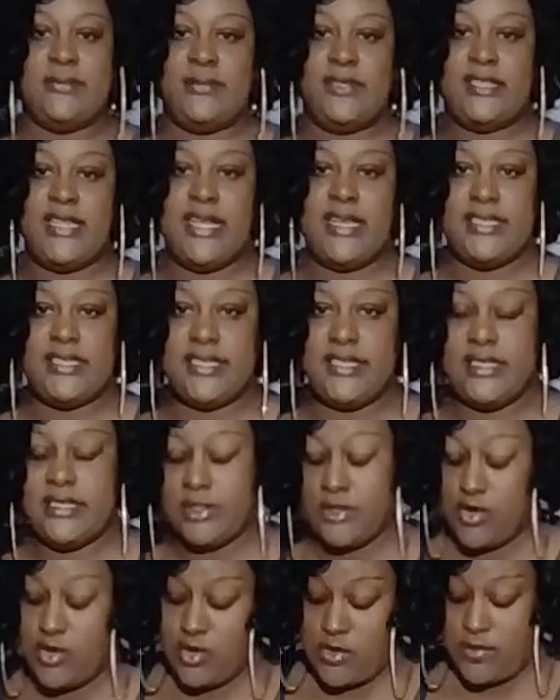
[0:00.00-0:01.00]
of steak
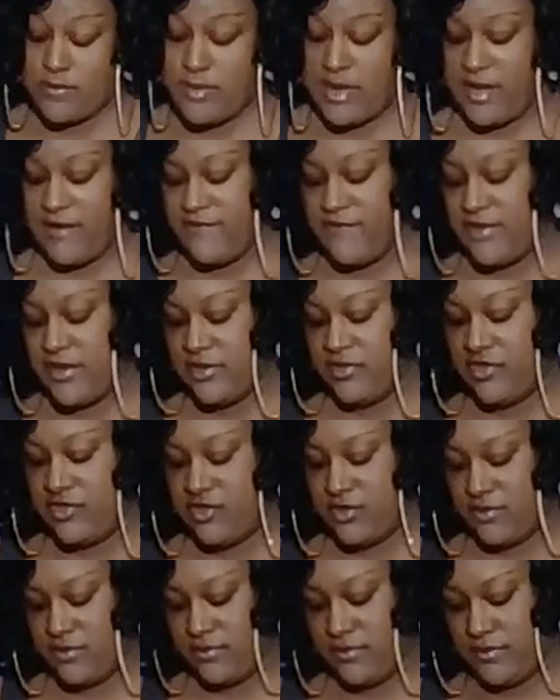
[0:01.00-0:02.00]
seasoning on my fish,
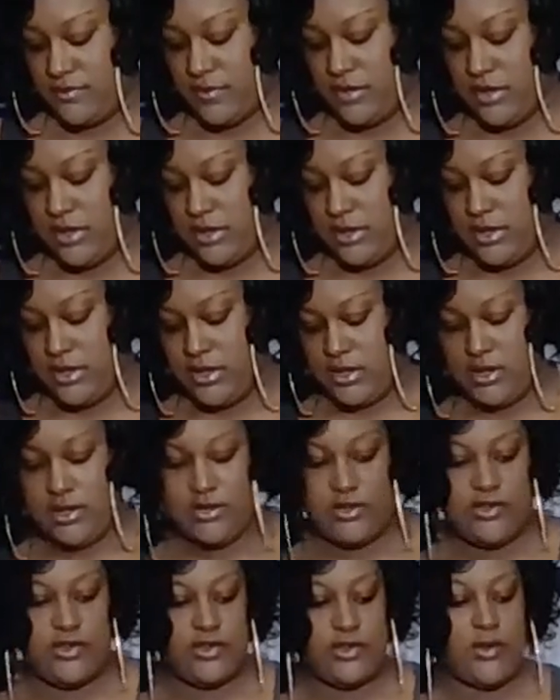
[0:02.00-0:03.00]

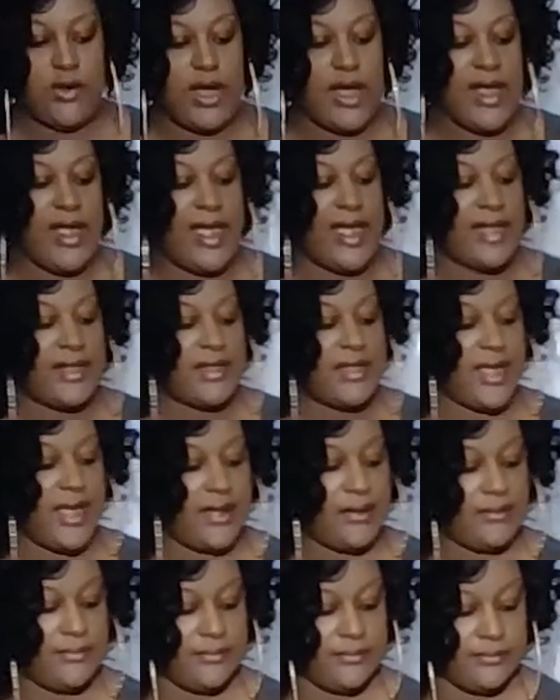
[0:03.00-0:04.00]
so I add
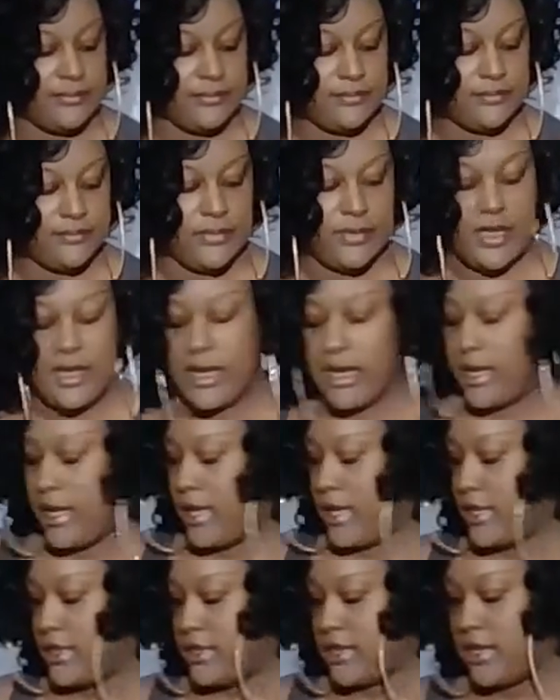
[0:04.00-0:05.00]
that.
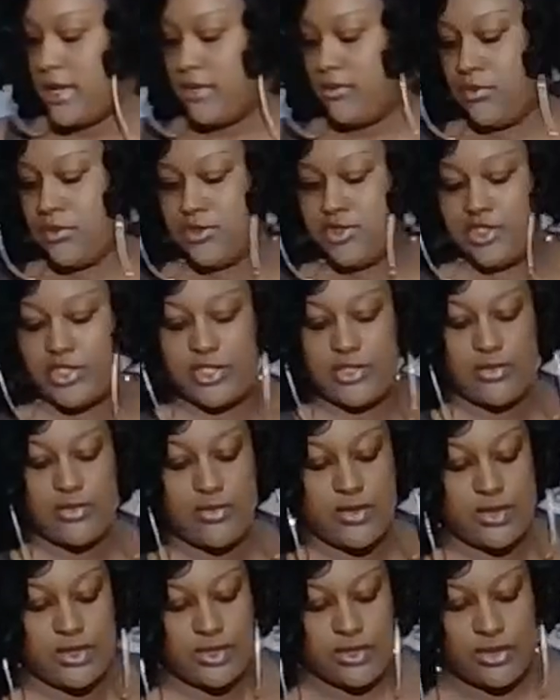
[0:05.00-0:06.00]
And then we're just
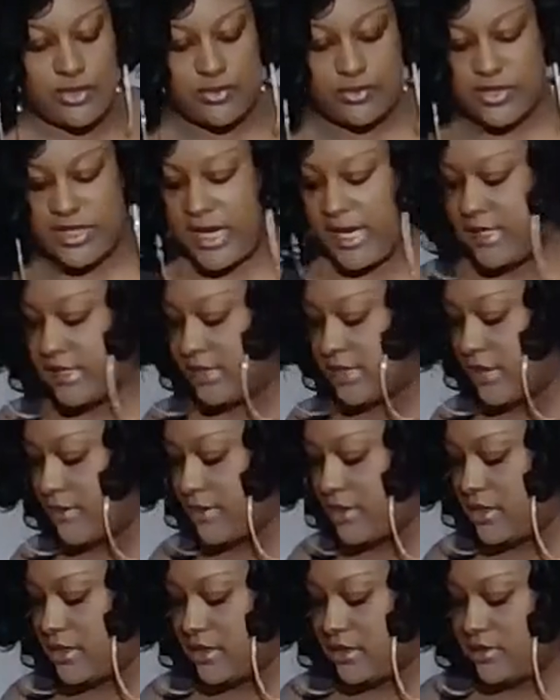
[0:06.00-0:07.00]
going to take some
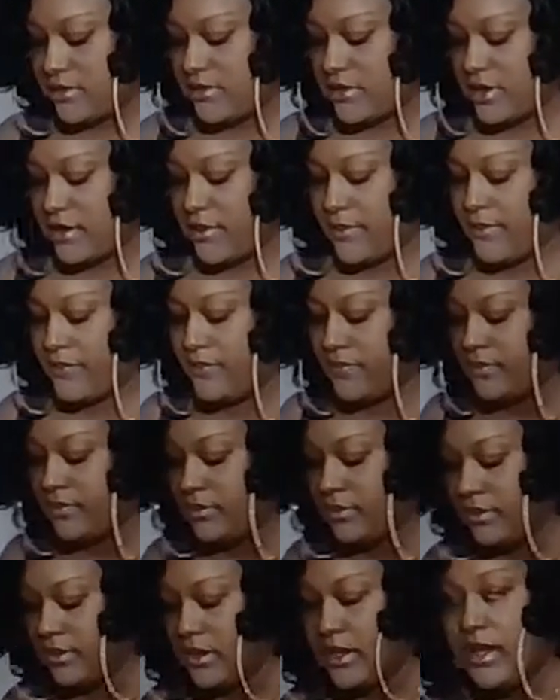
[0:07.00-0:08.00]
of this
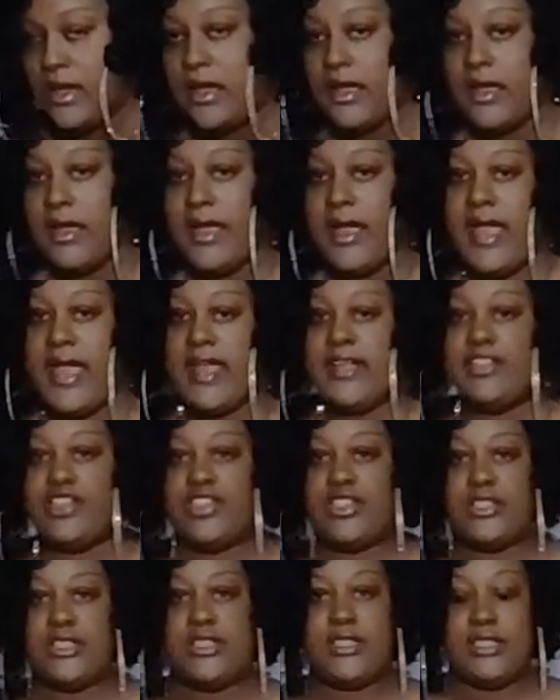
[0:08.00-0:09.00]

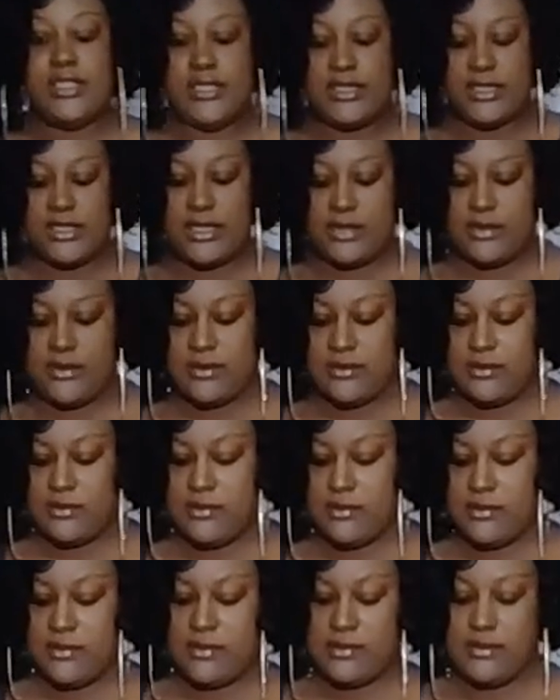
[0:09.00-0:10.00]
Haitian seasoning
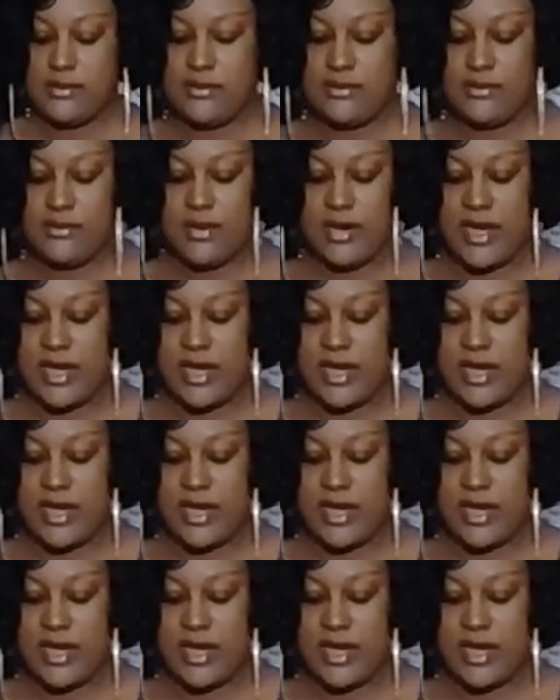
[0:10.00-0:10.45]
or